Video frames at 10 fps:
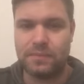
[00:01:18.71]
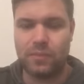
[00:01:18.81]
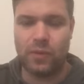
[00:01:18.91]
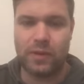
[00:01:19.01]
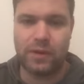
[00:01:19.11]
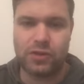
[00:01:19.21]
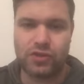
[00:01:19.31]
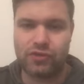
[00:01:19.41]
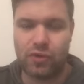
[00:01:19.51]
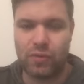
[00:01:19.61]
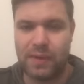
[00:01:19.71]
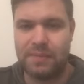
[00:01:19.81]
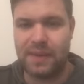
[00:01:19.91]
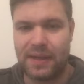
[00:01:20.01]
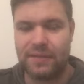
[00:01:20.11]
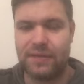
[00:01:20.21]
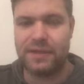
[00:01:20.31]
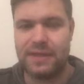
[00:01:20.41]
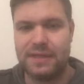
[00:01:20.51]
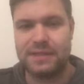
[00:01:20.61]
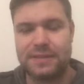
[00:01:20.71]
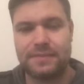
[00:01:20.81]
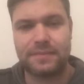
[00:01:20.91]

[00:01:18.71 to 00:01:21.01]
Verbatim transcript: one strong win bet for yous.